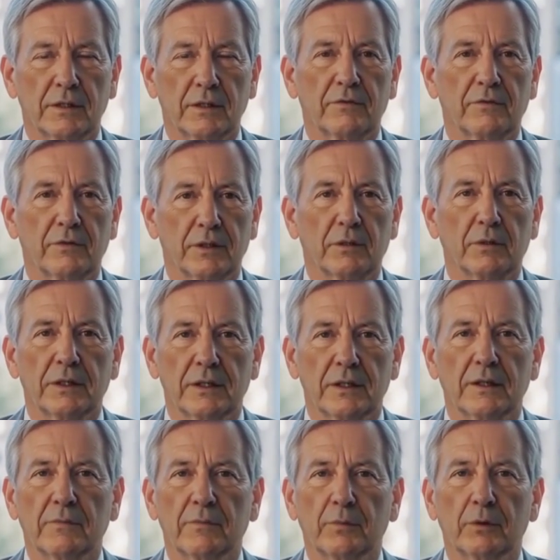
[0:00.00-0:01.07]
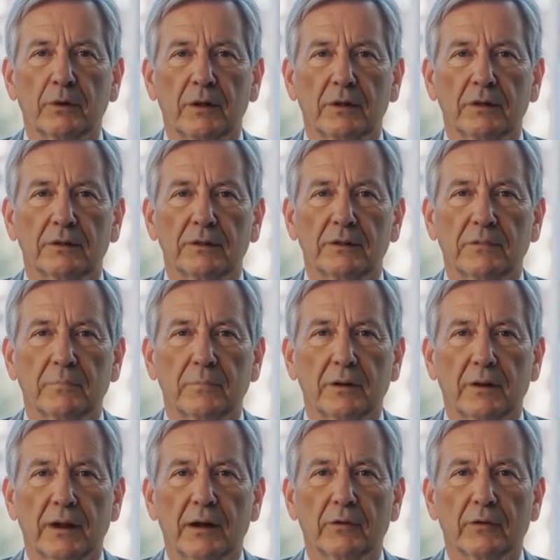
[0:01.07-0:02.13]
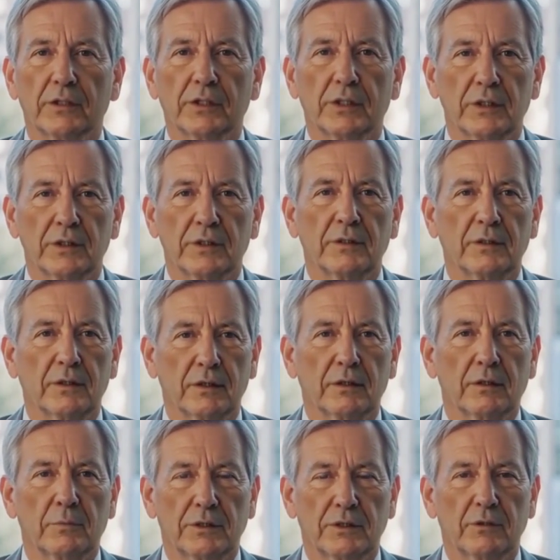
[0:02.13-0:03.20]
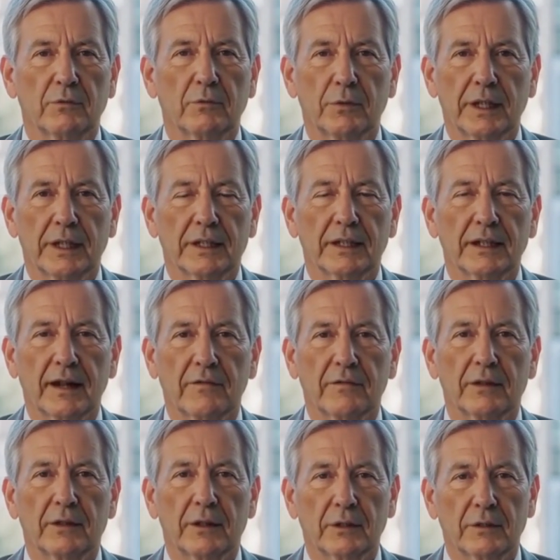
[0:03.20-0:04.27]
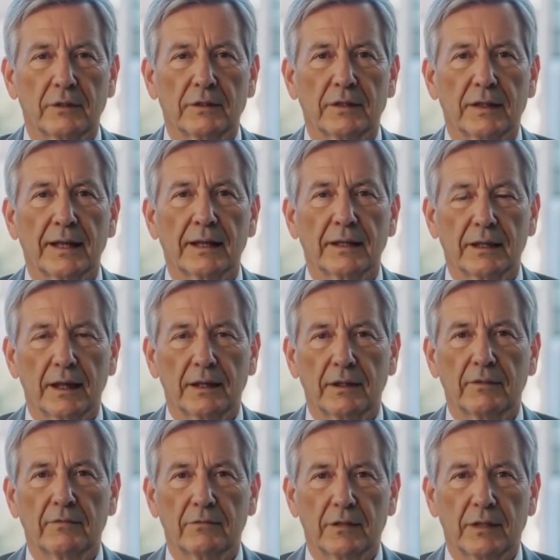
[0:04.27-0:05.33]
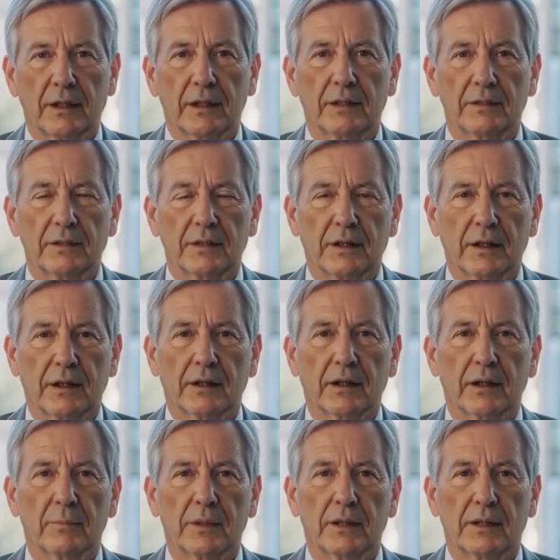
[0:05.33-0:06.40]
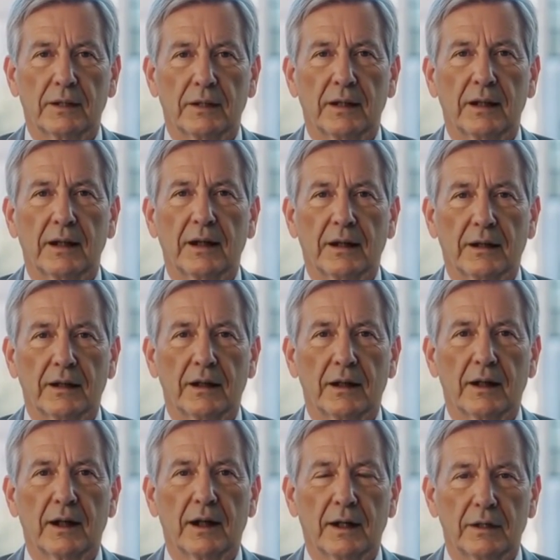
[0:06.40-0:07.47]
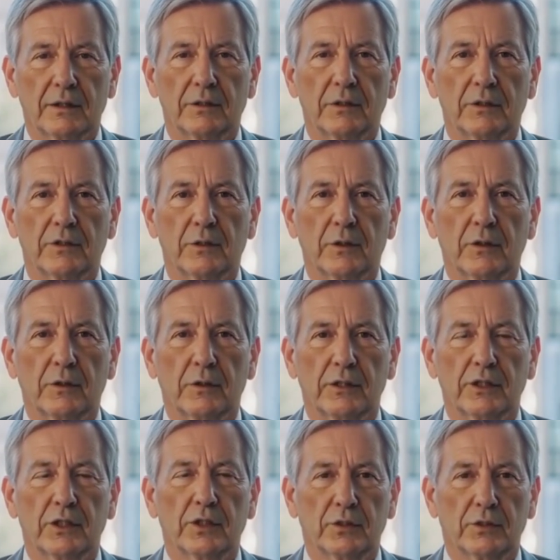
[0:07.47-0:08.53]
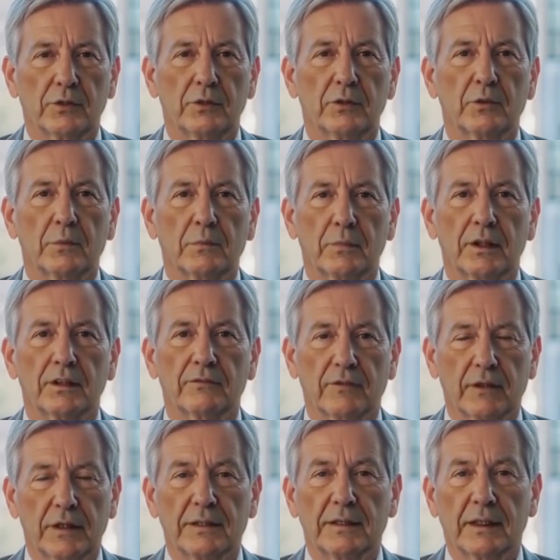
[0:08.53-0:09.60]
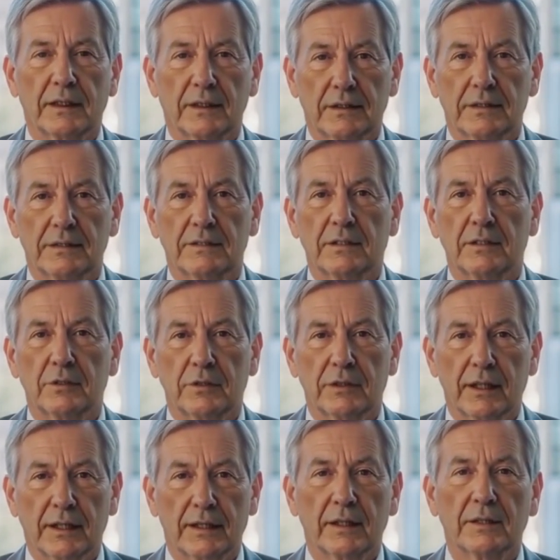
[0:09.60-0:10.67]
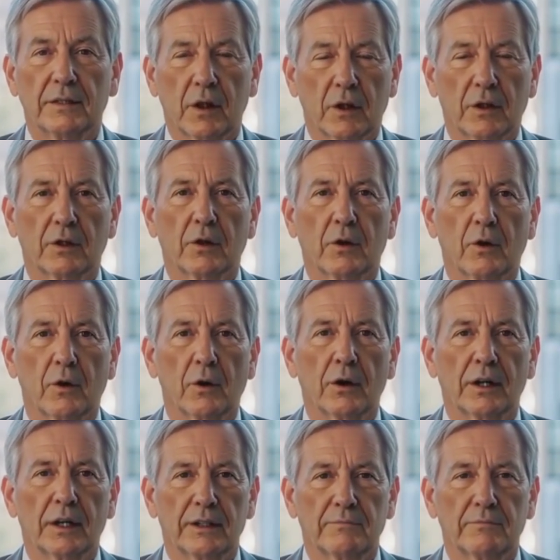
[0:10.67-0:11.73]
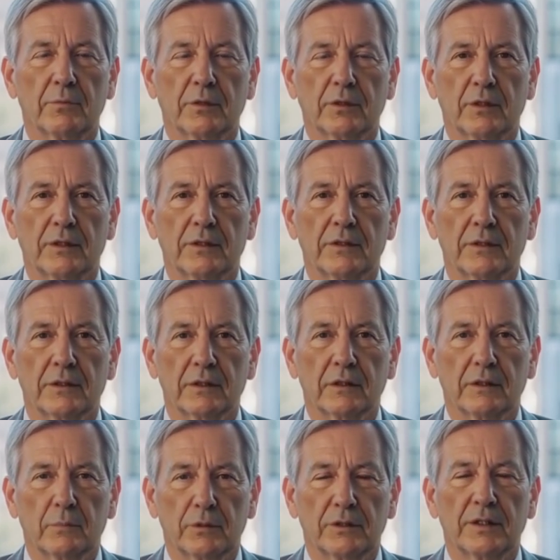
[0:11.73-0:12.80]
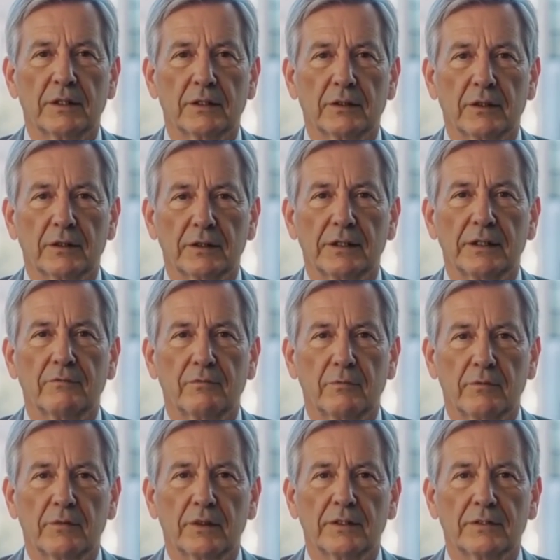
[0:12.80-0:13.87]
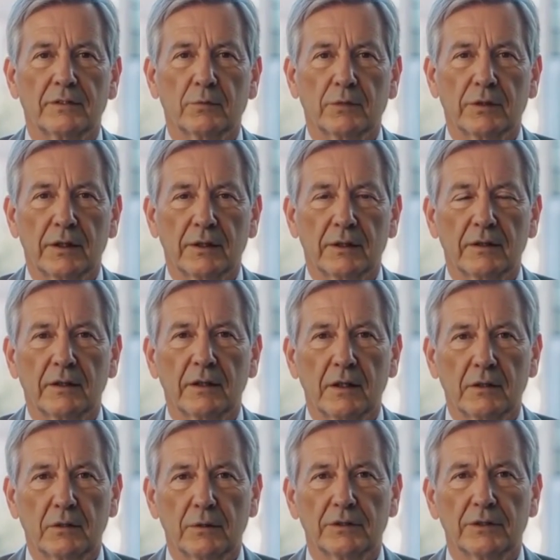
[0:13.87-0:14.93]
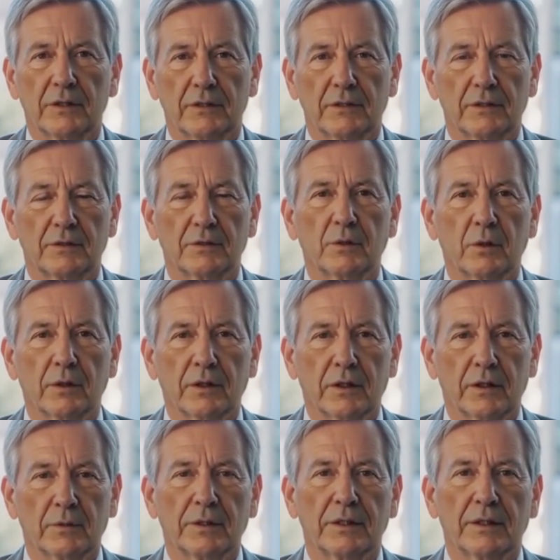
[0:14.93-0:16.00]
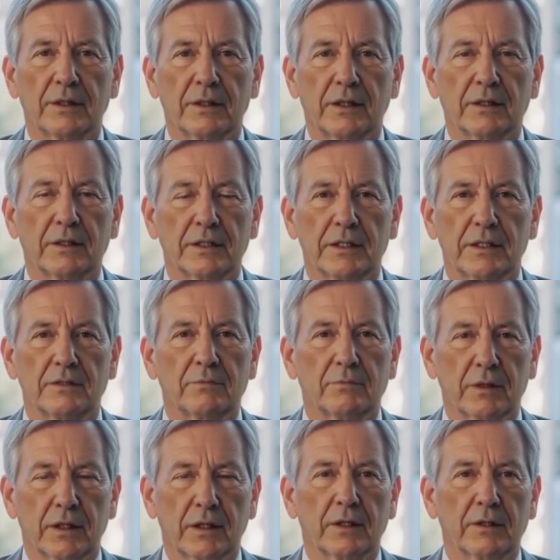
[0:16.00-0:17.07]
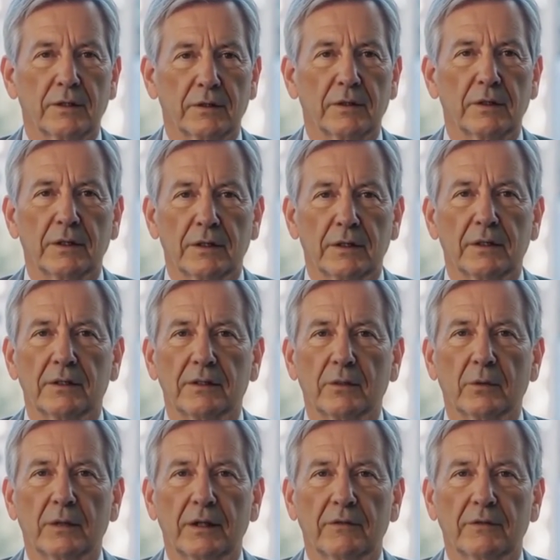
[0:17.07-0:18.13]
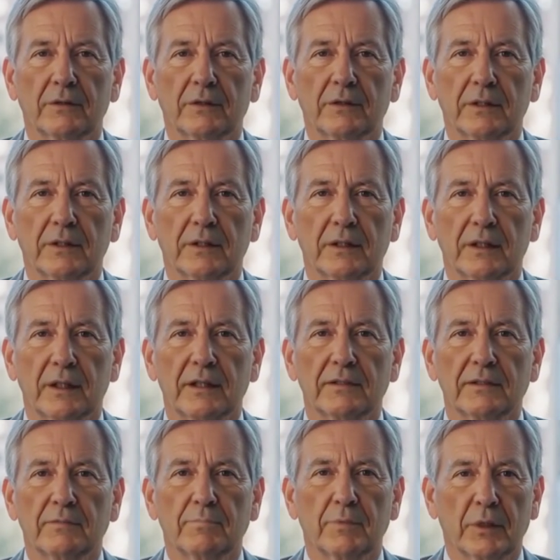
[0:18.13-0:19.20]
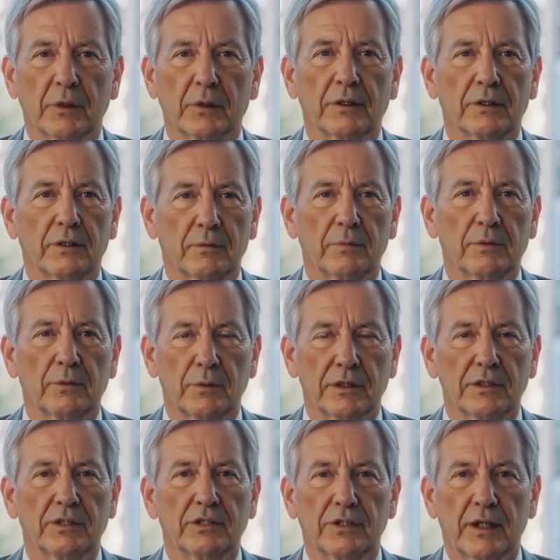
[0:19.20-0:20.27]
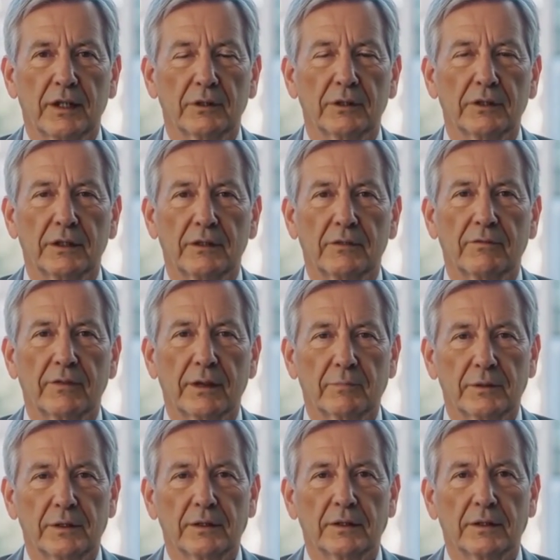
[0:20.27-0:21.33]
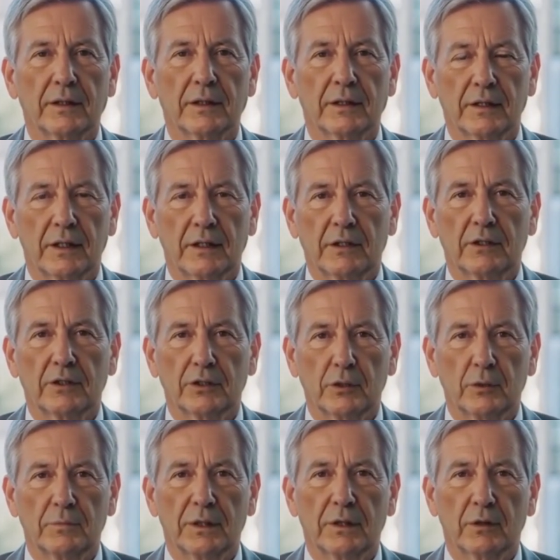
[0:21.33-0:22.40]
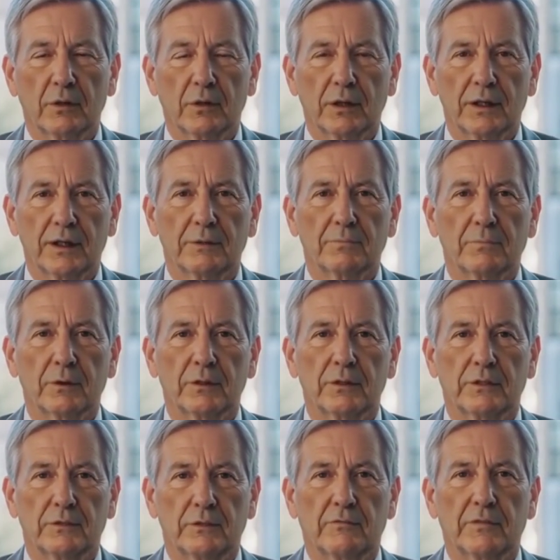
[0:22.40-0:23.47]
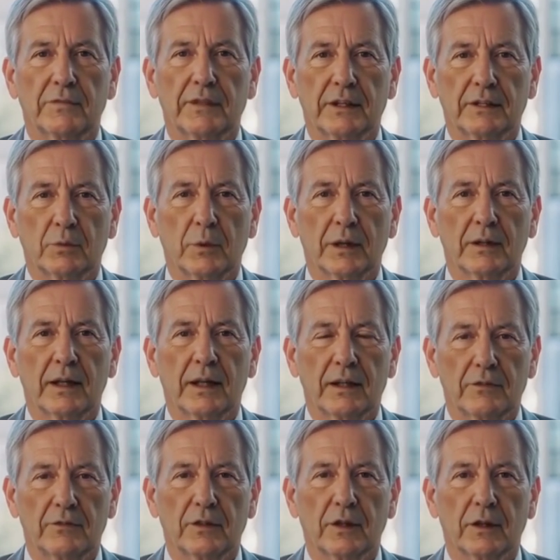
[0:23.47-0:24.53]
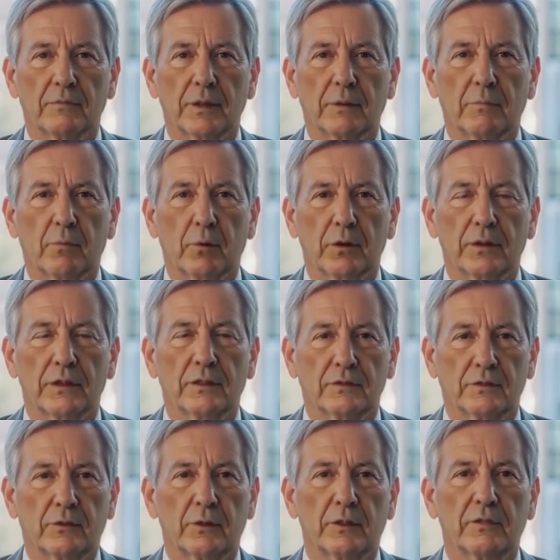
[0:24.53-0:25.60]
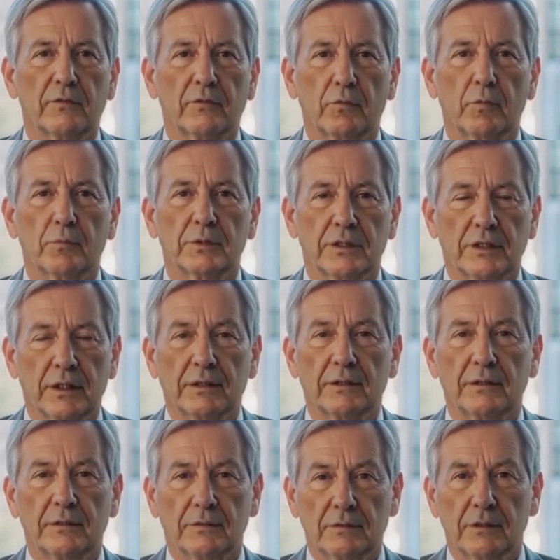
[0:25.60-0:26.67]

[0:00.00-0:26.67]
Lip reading: frequent and prolonged power outages, which are wreaking havoc on daily life and the economy. Another critical issue Cuba is facing is its reliance on oil imports, particularly from Venezuela, which has historically been a key supplier. However, in the period between January and November, Cuban oil imports from Venezuela fell by more than 44%.